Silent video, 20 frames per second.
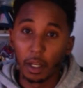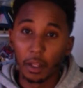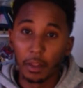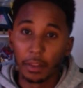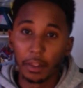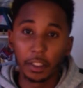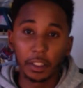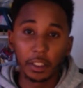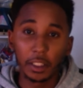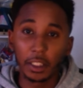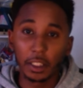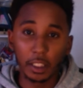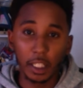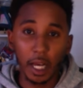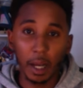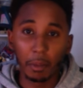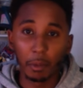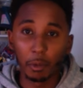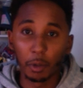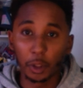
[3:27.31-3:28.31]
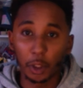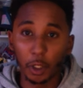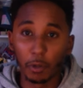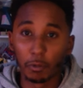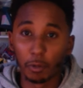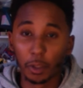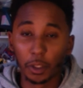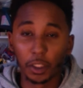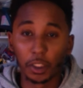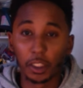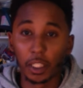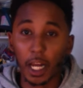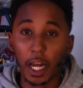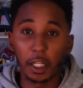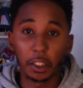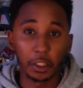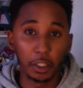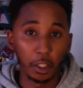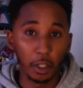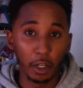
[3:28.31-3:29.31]
This is the time in which our voice is
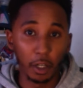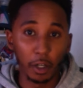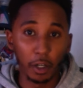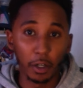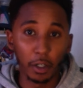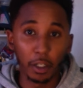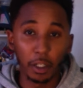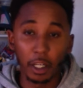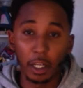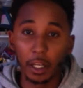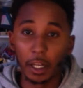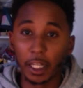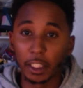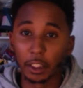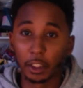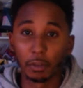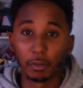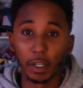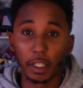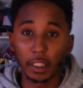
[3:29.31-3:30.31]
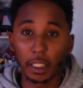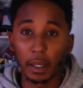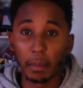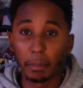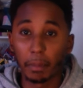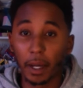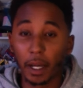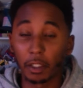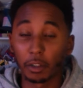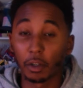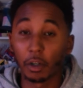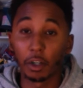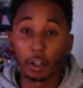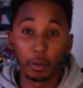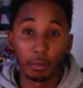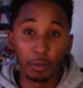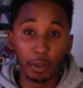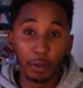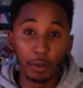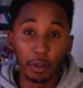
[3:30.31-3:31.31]
actually heard and has a direct impact on our
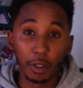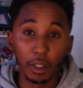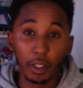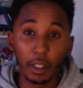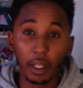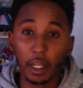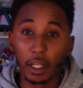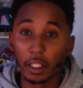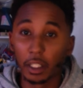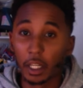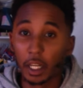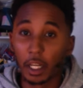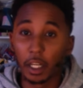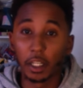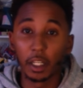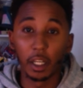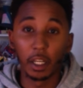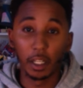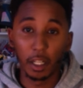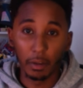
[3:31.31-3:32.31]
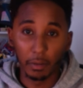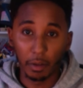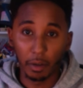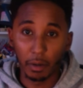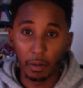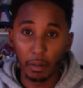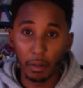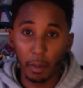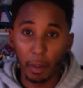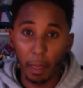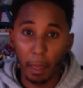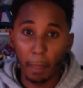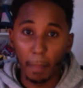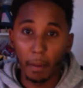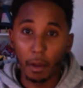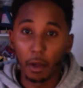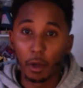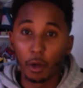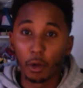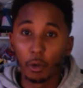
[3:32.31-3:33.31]
community and day-to-day living.
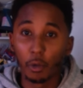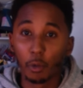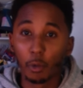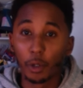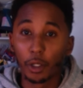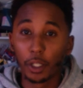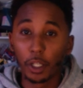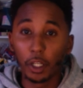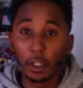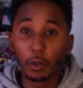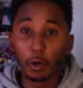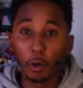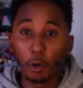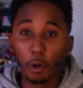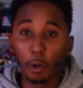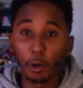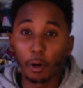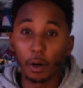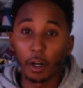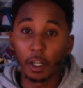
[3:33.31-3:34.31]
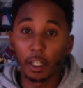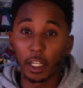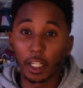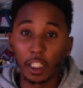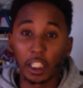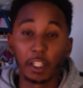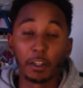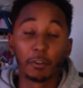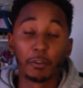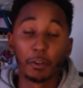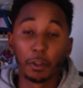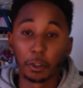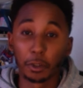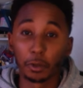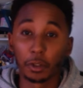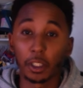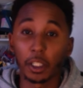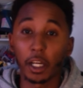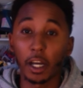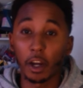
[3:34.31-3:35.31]
We need to hold our elected
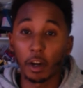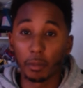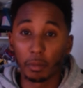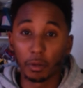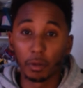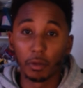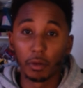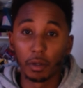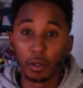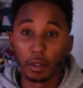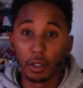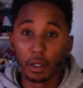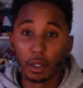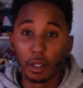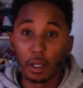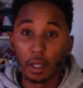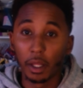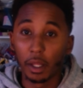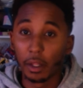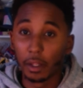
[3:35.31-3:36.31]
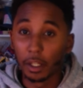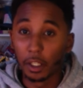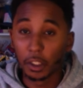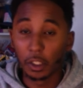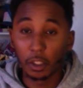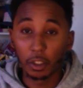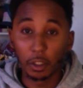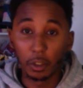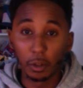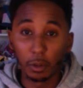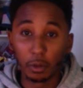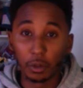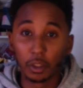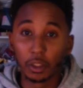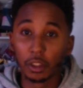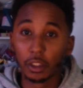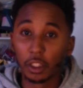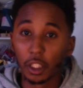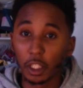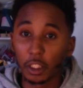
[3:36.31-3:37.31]
officials accountable. These include
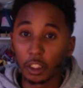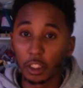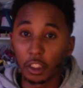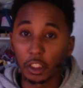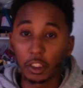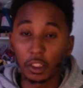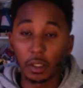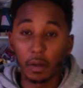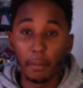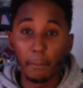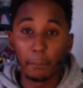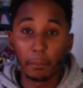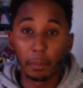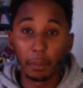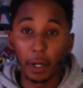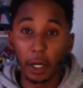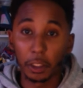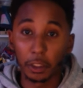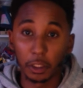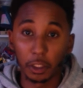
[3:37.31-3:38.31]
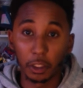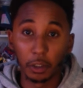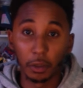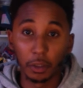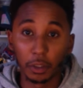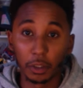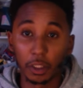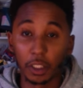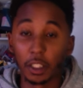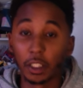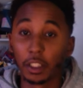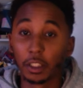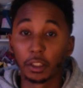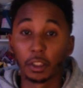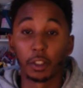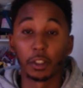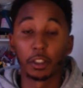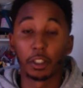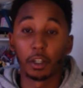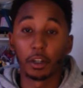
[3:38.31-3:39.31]
judges, prosecutors, and
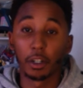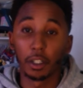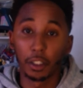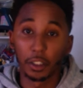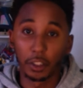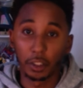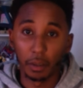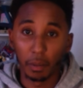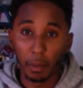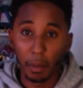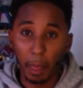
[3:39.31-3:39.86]
district attorneys.